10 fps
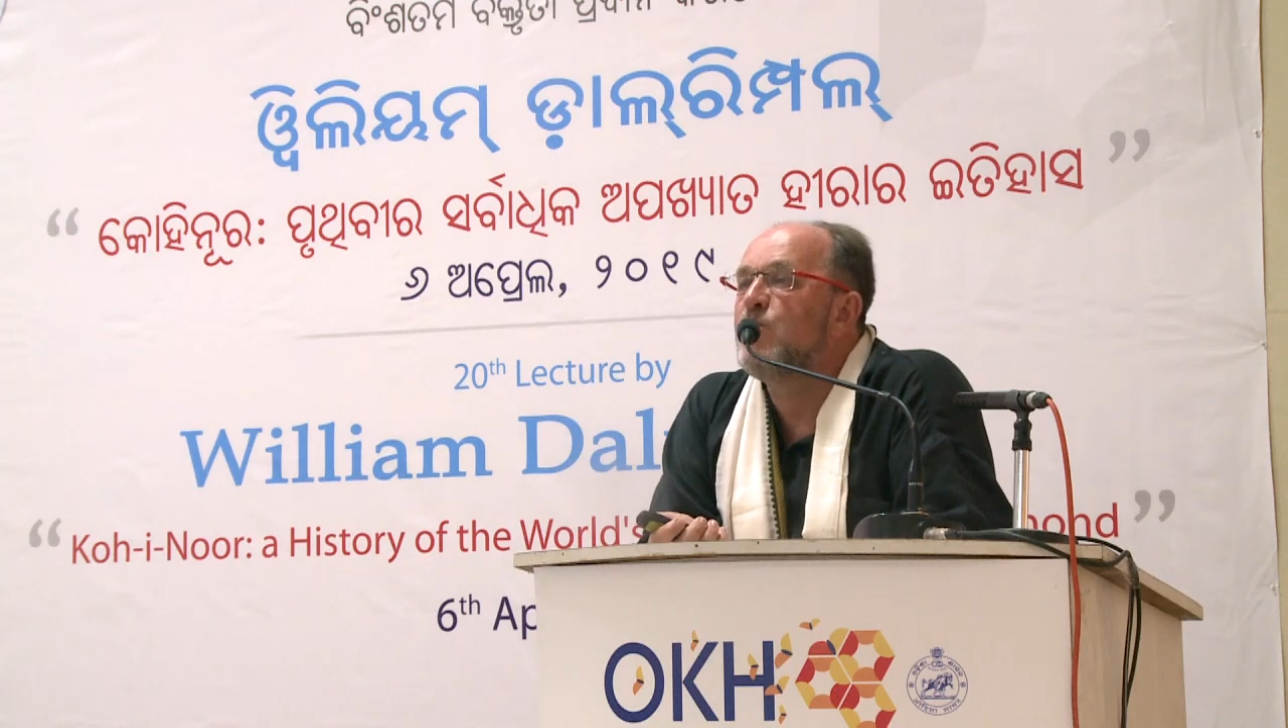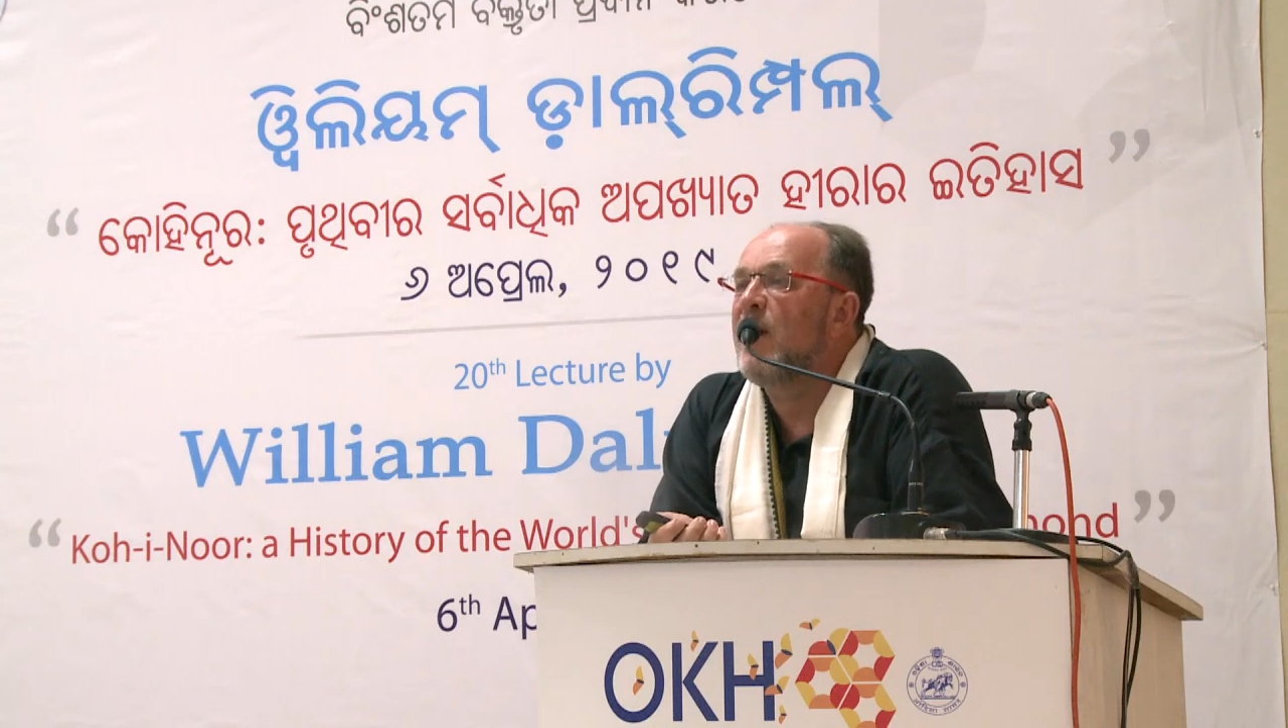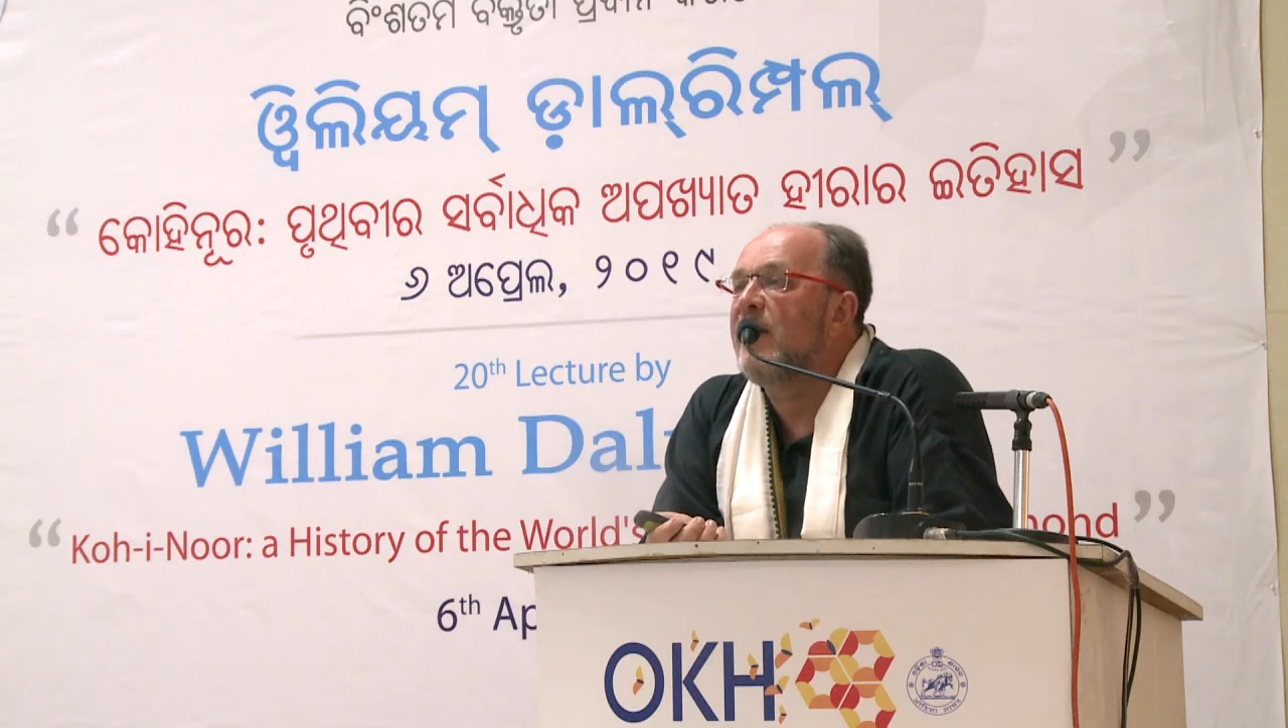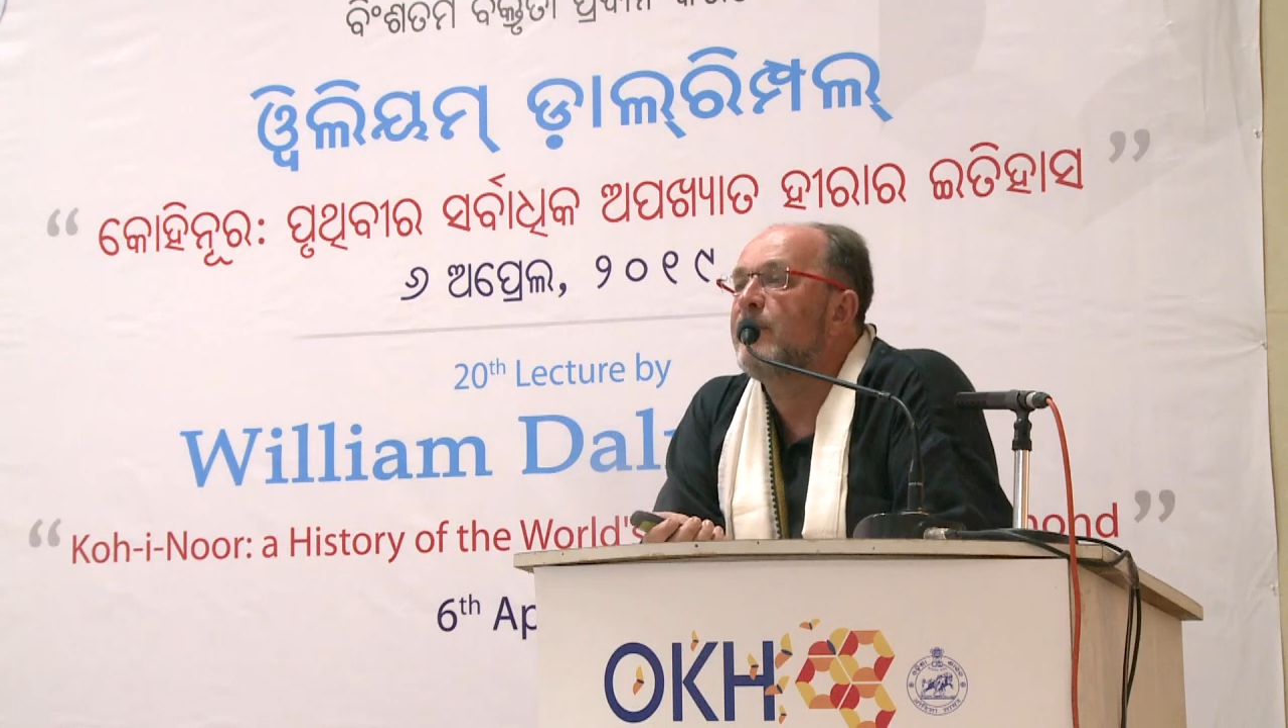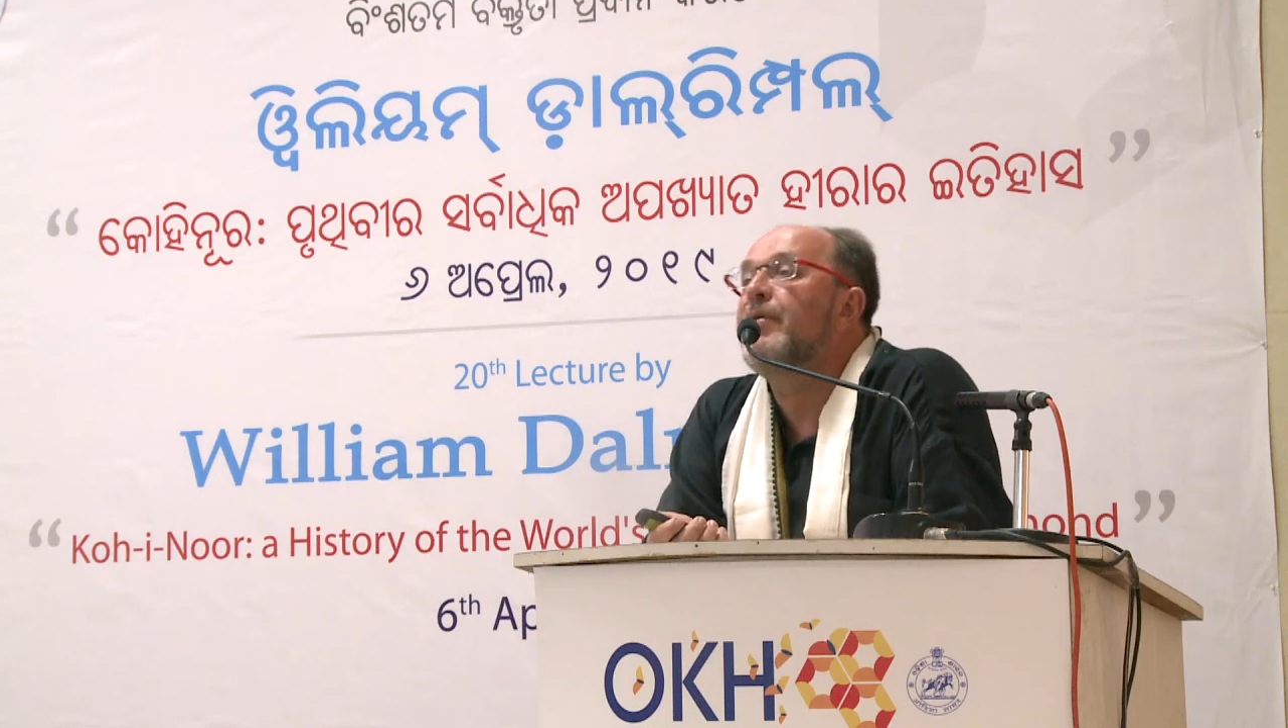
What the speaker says: to wearing